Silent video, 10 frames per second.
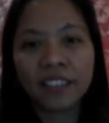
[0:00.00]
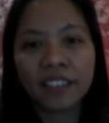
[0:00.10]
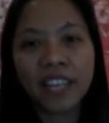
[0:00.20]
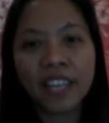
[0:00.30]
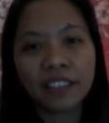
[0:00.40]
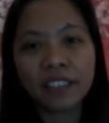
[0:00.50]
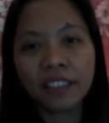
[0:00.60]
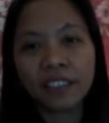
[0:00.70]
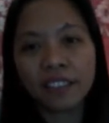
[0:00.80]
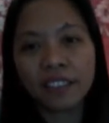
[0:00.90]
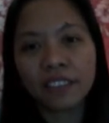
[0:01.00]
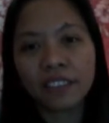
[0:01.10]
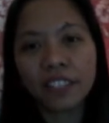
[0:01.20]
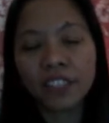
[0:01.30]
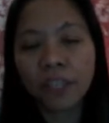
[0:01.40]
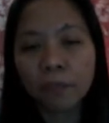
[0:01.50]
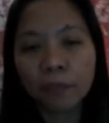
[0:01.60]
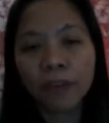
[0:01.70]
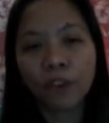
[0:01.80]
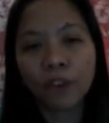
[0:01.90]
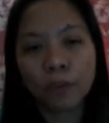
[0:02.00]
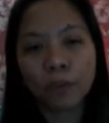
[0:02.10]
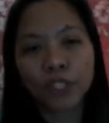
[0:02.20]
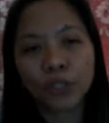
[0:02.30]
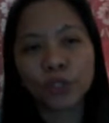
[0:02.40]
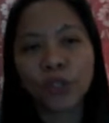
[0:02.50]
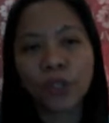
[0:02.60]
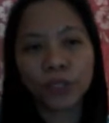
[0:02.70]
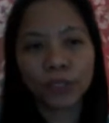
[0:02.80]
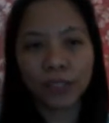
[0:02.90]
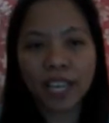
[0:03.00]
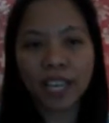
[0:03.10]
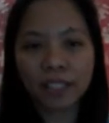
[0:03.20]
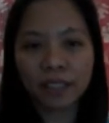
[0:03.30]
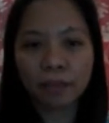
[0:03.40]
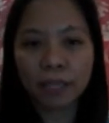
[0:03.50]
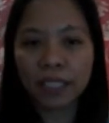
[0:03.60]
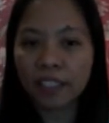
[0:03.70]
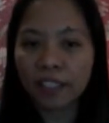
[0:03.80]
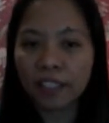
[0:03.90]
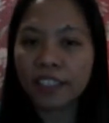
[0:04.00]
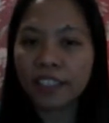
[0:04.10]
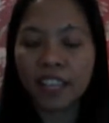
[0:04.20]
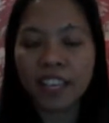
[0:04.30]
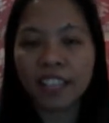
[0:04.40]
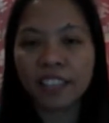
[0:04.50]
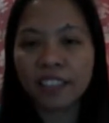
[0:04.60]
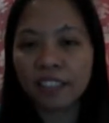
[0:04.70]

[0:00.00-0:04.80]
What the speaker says: then the job performance should also rise. But in this case,